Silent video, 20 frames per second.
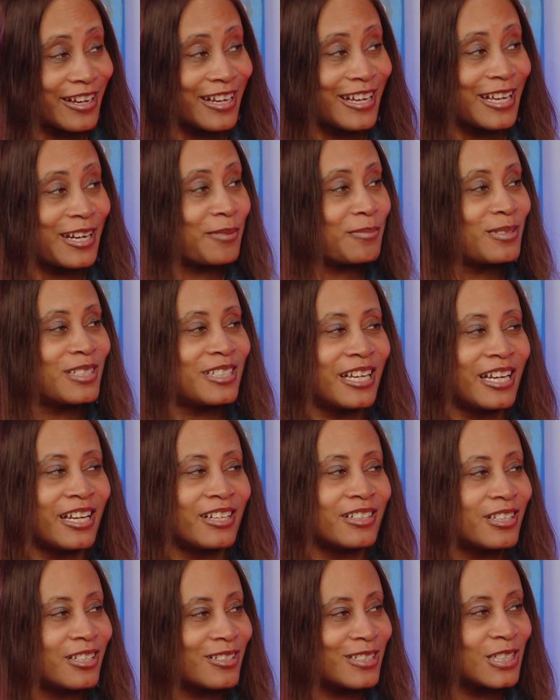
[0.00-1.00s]
And I'm saying
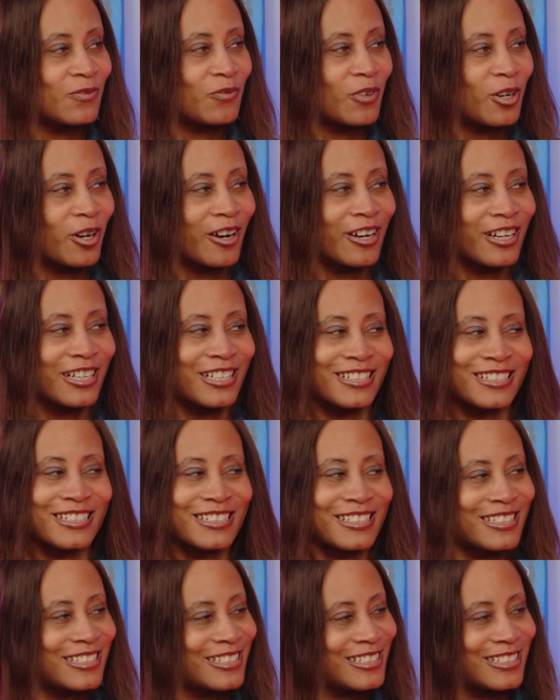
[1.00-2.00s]
thus far
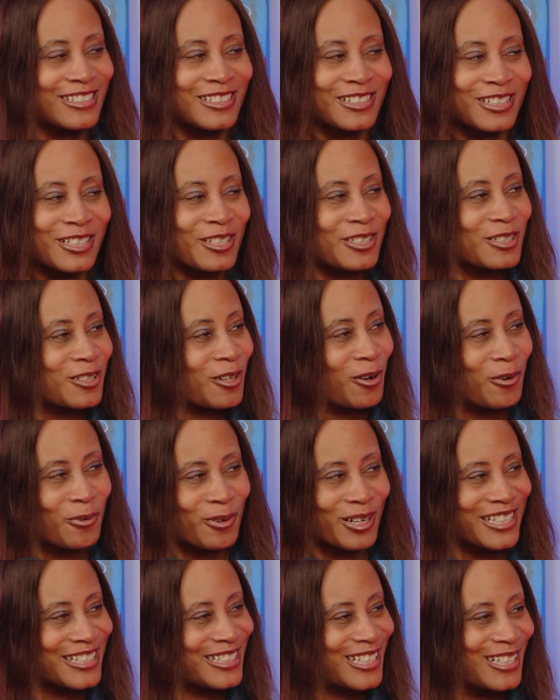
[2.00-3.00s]
because there's
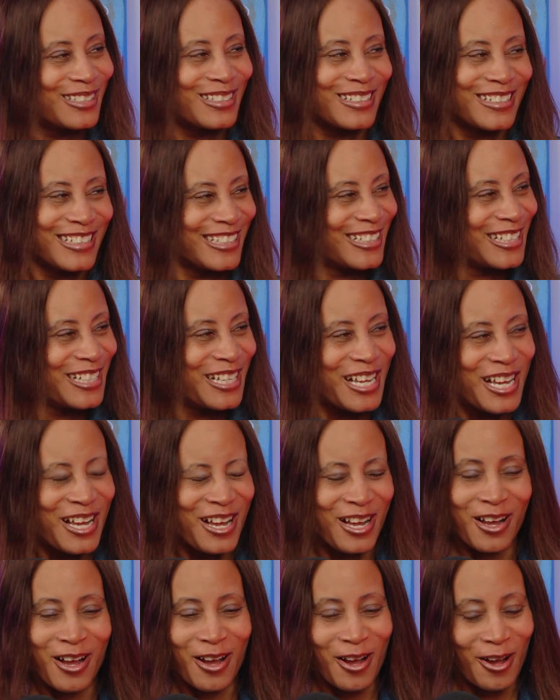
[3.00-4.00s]
always
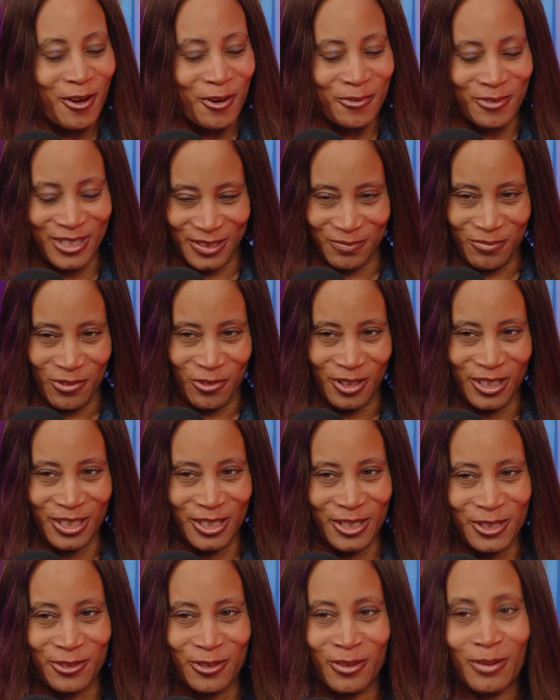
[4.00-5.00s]
more to
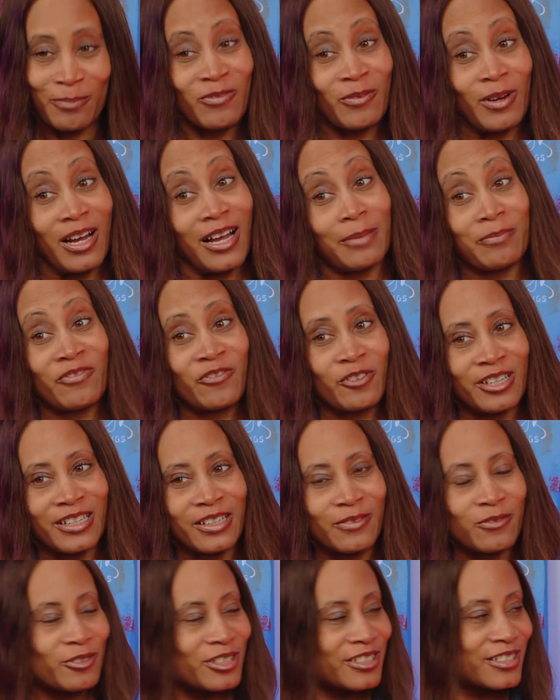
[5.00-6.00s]
do. I'm
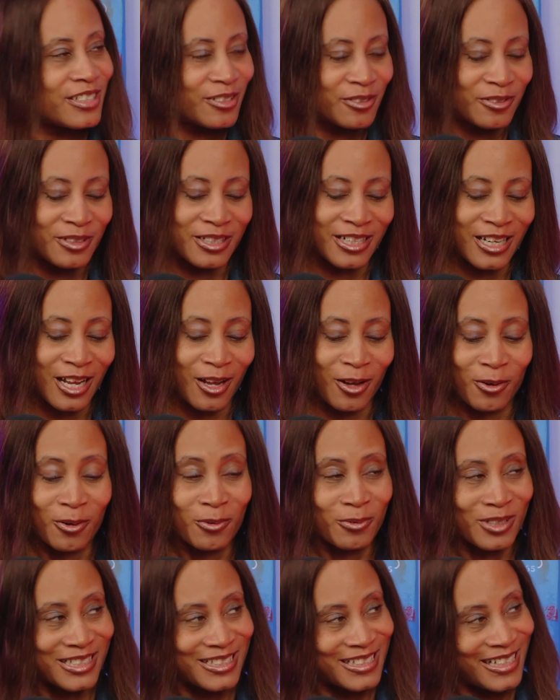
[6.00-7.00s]
forever a student. I
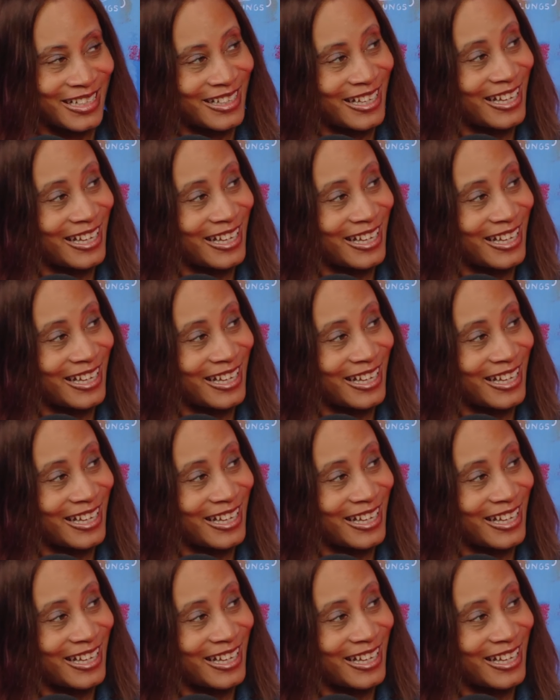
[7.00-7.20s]
always say that.